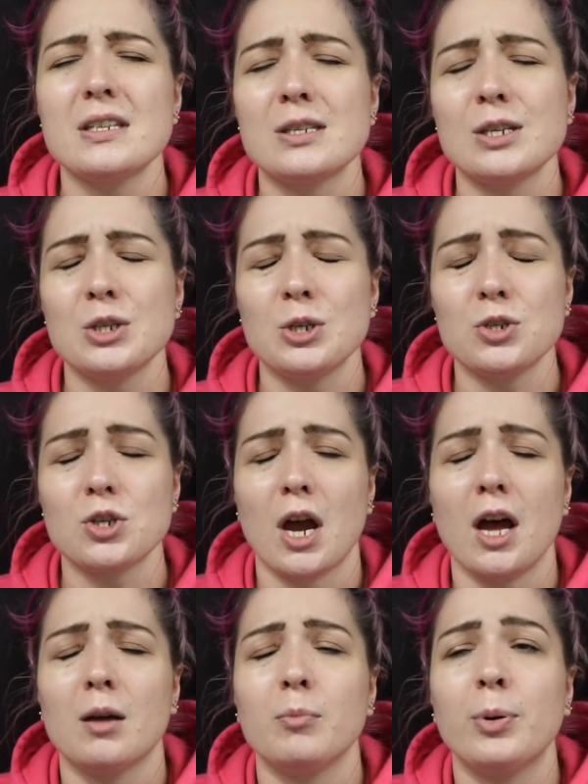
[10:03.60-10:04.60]
isn't your
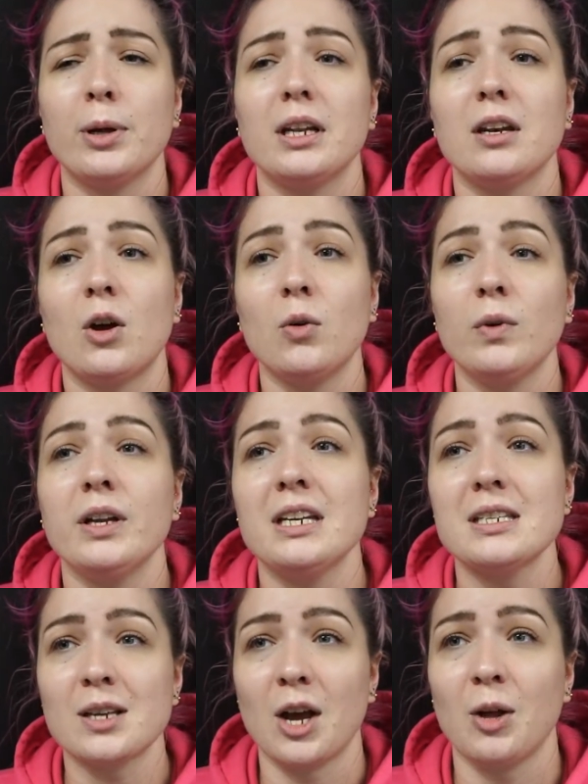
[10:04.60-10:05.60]
job, but no one
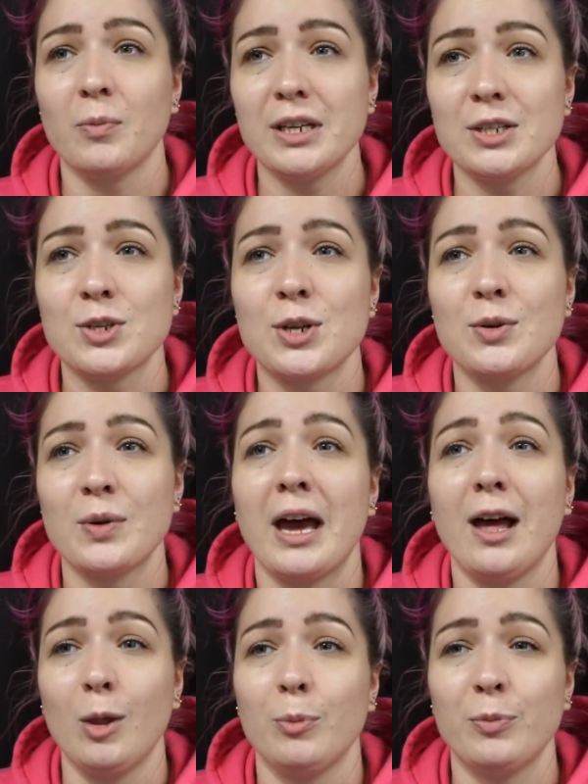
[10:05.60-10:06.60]
is coming to
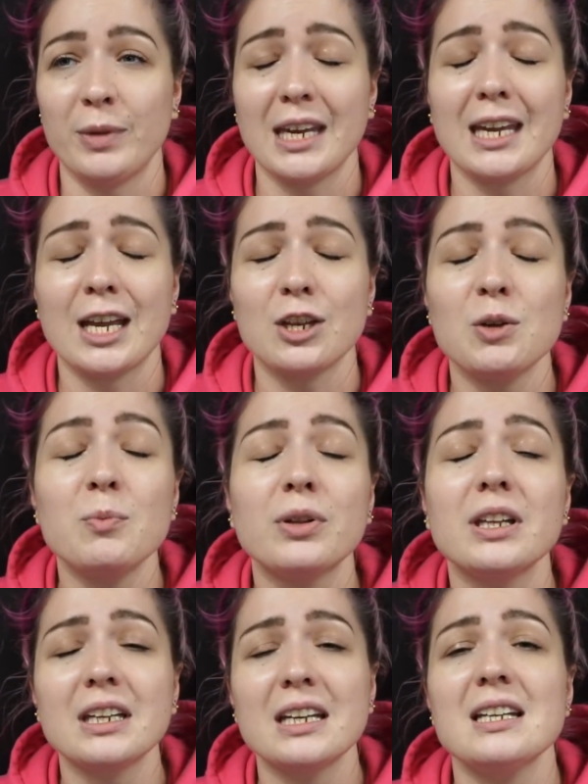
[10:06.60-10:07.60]
help me. Can you
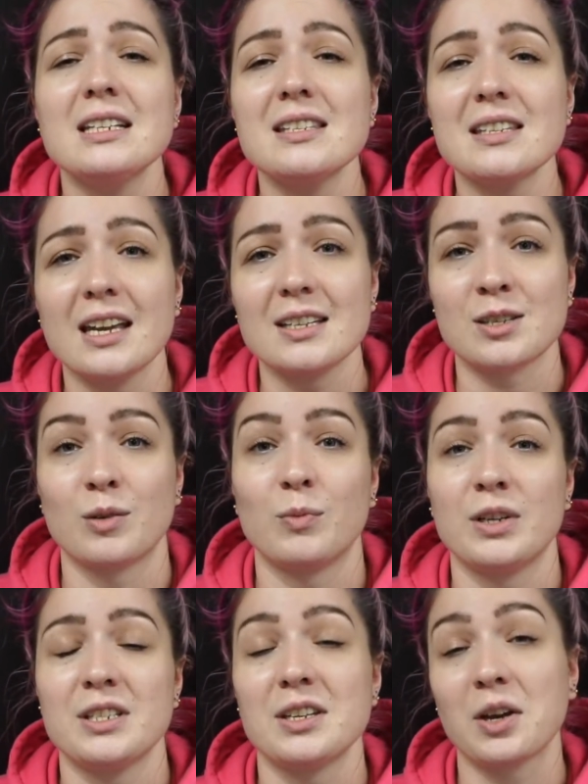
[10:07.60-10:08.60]
please get
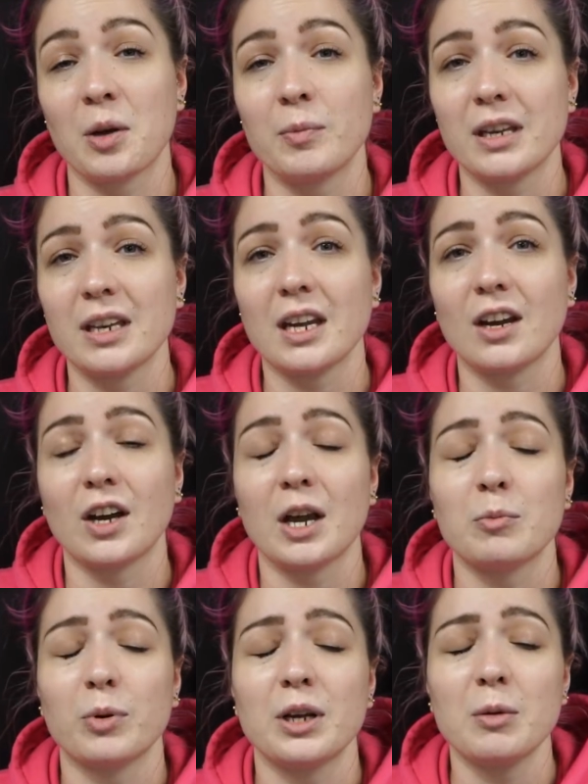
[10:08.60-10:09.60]
someone to come in here
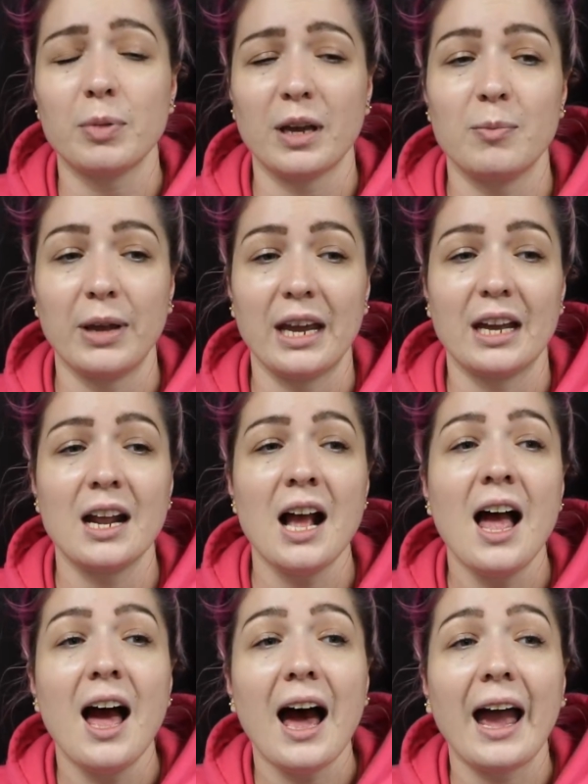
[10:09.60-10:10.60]
and bring a bedpan?
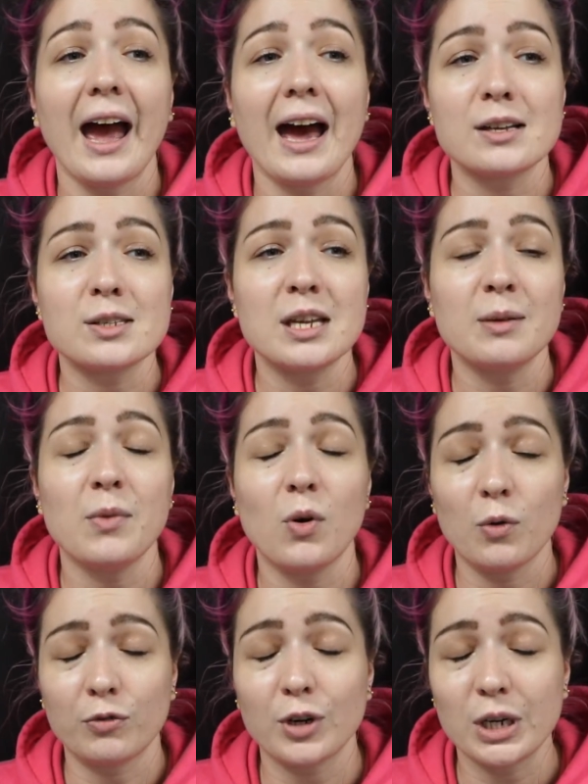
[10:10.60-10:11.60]
I asked them
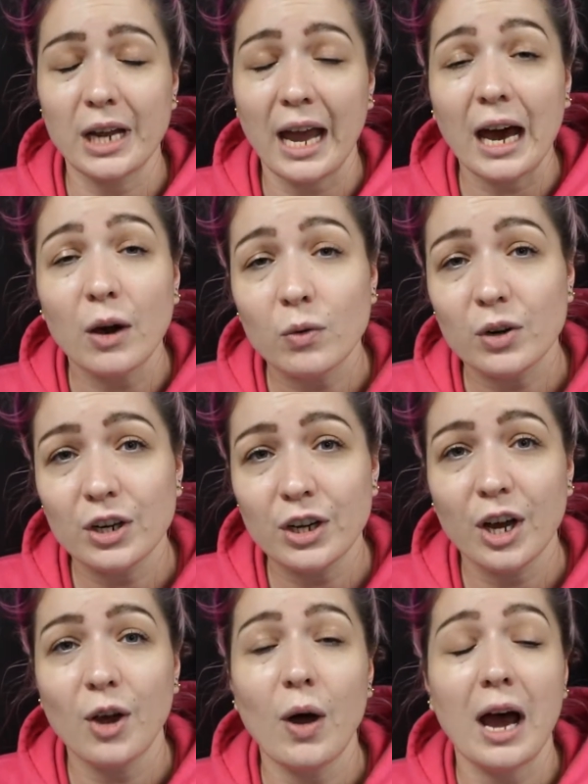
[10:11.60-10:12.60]
over an hour
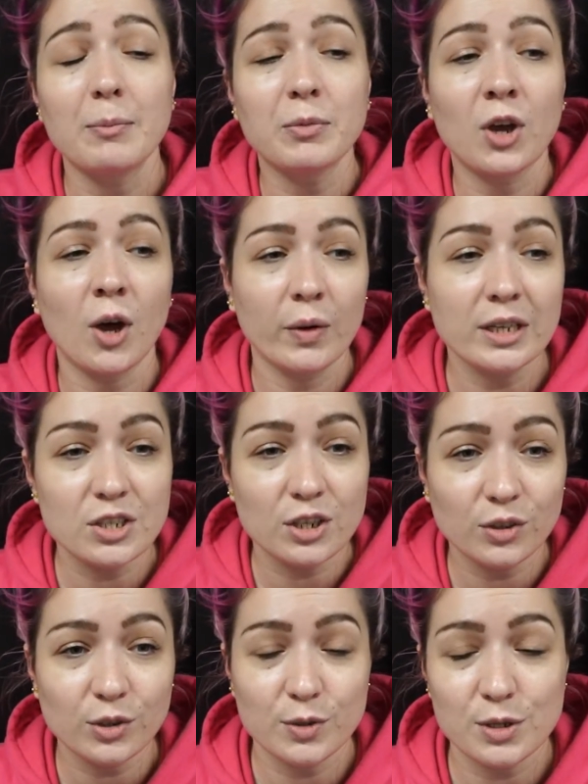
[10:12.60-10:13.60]
ago. I'm going
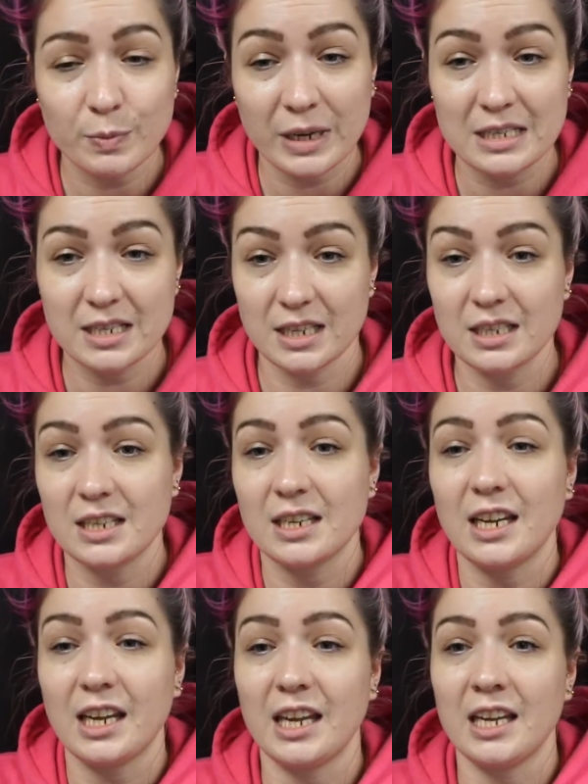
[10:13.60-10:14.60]
to lose my
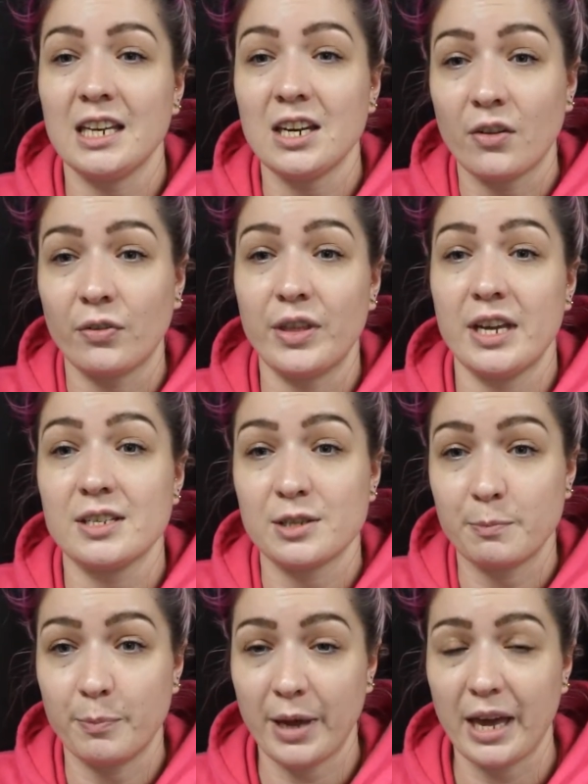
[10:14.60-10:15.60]
dignity in this
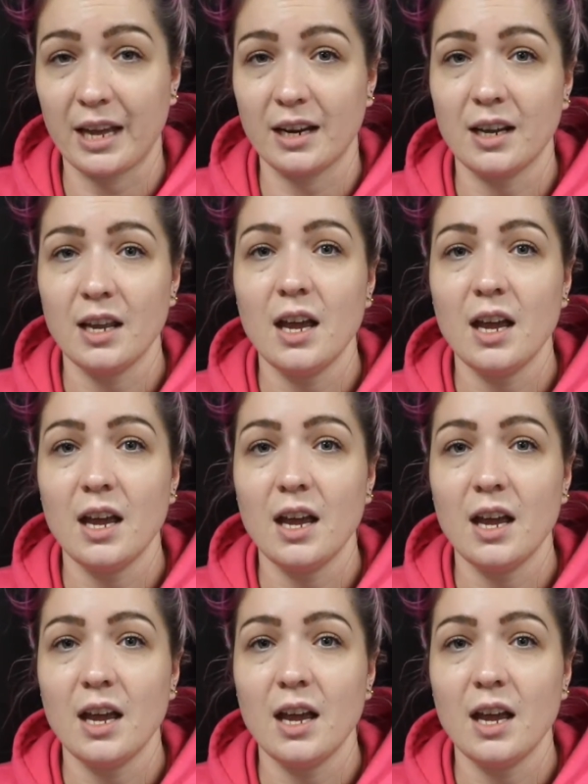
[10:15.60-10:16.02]
bed.